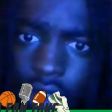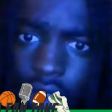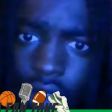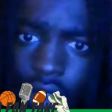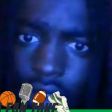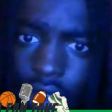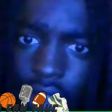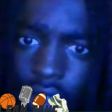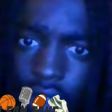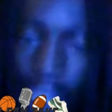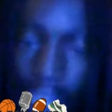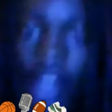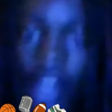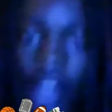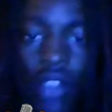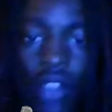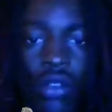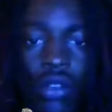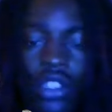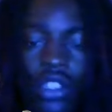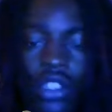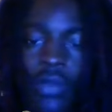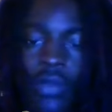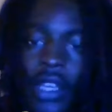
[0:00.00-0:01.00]
Yeah. How do
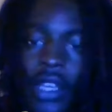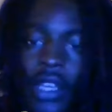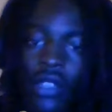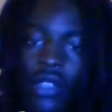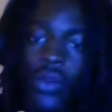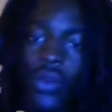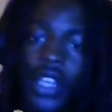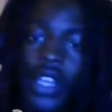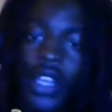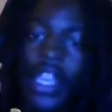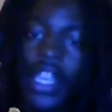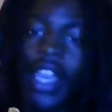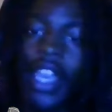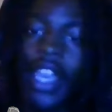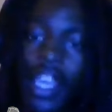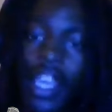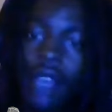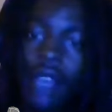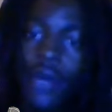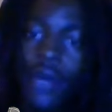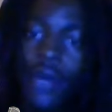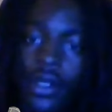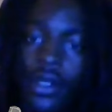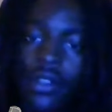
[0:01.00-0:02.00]
you expect to win the
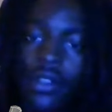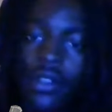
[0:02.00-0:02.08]
game?